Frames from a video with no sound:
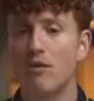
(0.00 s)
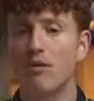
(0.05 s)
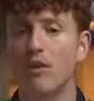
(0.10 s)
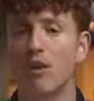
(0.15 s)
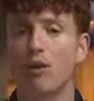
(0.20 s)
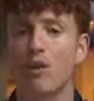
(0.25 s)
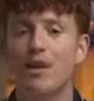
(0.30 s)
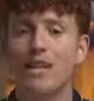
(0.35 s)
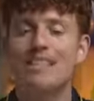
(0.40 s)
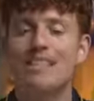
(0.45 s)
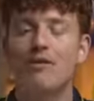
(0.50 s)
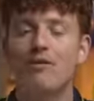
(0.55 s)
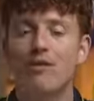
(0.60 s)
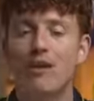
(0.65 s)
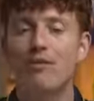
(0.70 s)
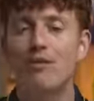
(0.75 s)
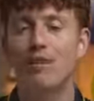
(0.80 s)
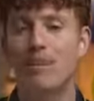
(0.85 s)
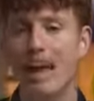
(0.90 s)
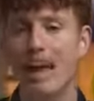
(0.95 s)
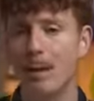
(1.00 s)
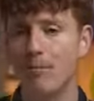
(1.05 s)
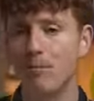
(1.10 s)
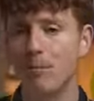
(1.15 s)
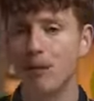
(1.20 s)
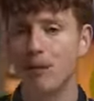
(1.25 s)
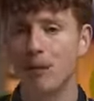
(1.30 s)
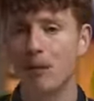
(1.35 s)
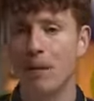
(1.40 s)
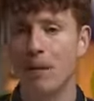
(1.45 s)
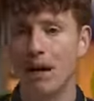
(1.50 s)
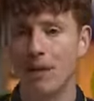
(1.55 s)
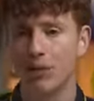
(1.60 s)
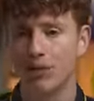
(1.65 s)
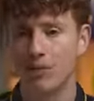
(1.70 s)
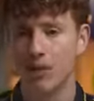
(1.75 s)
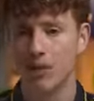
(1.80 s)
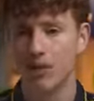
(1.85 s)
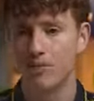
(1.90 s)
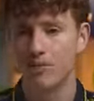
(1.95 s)
following his £58 million
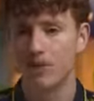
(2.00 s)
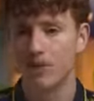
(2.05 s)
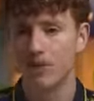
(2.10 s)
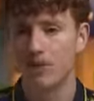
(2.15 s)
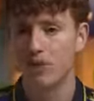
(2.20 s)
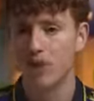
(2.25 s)
transfer to